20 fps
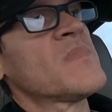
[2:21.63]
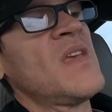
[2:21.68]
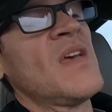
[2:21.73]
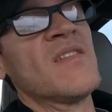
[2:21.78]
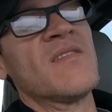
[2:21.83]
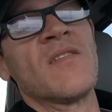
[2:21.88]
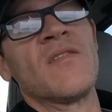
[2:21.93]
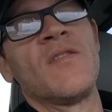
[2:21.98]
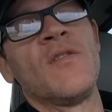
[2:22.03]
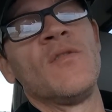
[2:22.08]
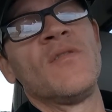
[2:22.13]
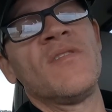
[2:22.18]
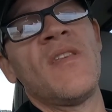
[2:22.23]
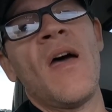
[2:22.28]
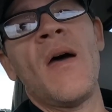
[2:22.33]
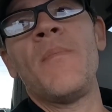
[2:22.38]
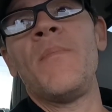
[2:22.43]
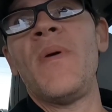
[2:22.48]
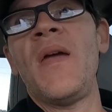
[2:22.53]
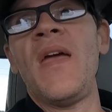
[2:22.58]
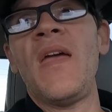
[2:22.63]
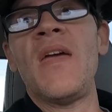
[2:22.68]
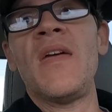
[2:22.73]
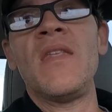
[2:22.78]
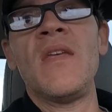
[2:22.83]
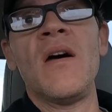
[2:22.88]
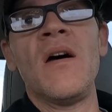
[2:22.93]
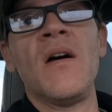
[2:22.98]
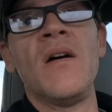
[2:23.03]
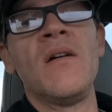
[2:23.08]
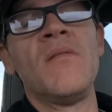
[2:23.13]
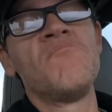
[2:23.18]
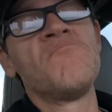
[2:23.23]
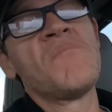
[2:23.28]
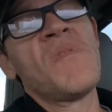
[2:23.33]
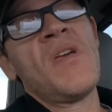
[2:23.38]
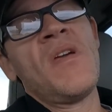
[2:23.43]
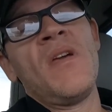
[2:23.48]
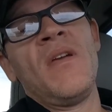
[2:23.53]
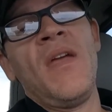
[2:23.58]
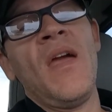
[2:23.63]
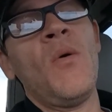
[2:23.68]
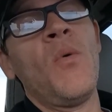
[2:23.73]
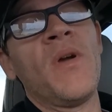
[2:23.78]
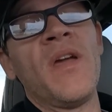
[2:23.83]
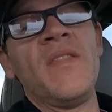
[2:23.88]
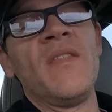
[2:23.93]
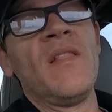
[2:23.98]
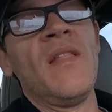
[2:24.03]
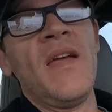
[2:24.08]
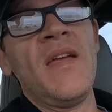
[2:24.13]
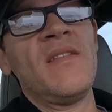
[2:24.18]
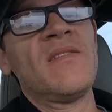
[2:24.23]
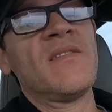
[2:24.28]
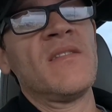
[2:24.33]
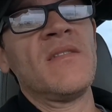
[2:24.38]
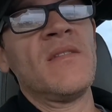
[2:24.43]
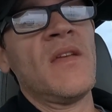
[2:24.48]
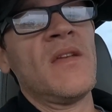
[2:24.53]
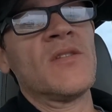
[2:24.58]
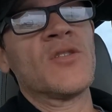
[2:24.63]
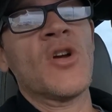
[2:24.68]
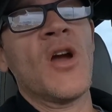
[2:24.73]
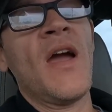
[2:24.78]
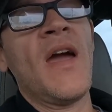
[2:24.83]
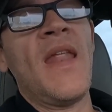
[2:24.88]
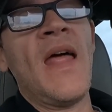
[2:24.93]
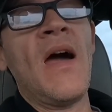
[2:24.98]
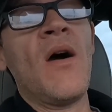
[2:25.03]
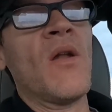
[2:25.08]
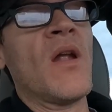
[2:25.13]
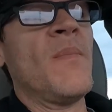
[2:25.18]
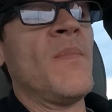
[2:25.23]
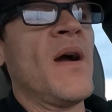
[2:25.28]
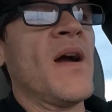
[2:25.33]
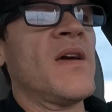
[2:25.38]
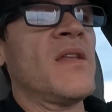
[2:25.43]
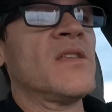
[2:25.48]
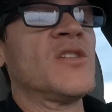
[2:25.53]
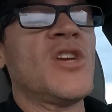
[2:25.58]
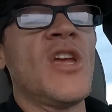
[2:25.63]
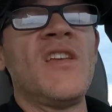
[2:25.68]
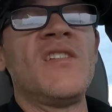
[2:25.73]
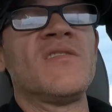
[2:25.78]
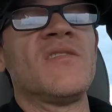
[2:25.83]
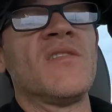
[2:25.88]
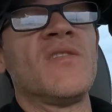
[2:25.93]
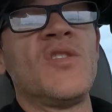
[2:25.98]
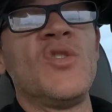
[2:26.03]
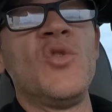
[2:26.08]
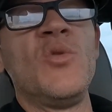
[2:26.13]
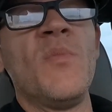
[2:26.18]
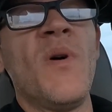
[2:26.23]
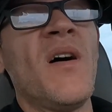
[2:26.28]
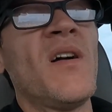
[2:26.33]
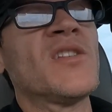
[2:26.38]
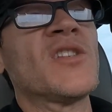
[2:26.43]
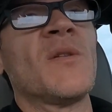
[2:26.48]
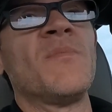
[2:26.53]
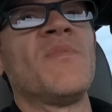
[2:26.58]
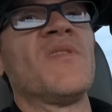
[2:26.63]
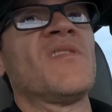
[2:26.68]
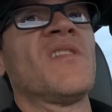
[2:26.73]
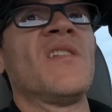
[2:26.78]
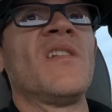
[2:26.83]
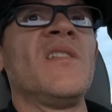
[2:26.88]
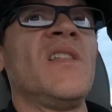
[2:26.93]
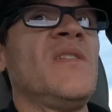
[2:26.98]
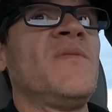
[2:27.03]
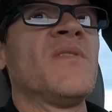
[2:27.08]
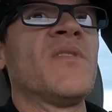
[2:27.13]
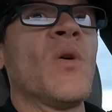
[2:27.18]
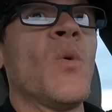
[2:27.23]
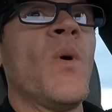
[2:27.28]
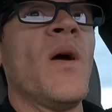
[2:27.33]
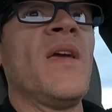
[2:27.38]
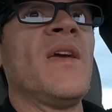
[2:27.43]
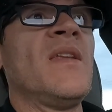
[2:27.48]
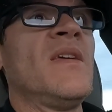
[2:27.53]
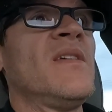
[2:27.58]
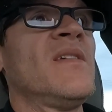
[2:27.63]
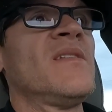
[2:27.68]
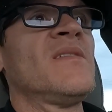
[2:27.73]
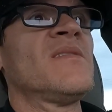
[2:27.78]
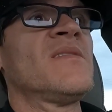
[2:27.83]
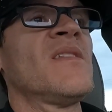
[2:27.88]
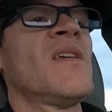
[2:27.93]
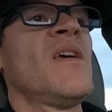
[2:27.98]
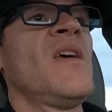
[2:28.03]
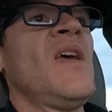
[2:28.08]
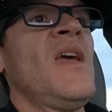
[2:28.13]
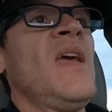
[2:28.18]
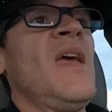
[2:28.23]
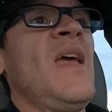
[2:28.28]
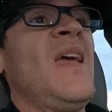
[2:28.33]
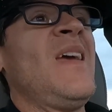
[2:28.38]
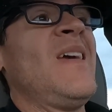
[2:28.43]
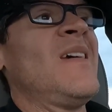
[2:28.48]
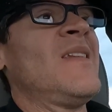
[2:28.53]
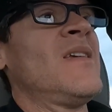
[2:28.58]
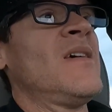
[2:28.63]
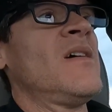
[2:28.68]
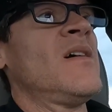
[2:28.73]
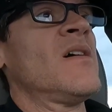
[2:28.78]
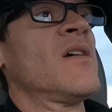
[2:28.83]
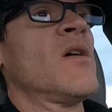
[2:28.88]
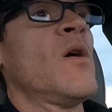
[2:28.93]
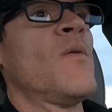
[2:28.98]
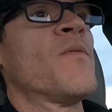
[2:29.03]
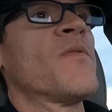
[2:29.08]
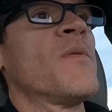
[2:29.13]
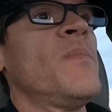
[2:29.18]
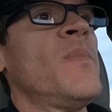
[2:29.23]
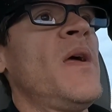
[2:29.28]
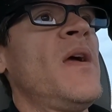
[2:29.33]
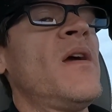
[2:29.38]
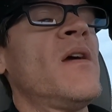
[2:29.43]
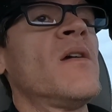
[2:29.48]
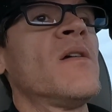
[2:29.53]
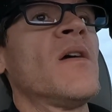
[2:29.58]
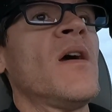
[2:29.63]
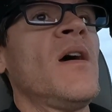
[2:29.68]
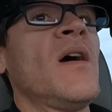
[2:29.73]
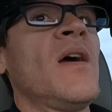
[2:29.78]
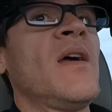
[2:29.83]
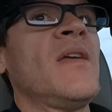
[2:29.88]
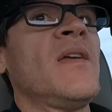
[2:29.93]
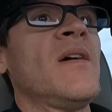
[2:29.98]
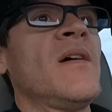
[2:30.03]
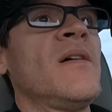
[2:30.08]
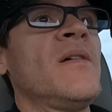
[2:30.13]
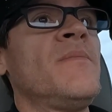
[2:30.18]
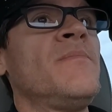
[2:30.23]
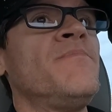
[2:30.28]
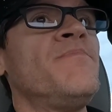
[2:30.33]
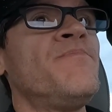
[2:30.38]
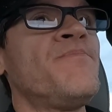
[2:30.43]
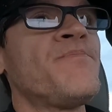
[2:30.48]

test the 2-step, and yeah, we'll get in the lanes and try it out. I'm not going to change the tune much. I'm just going to leave it the way it is and go from there. I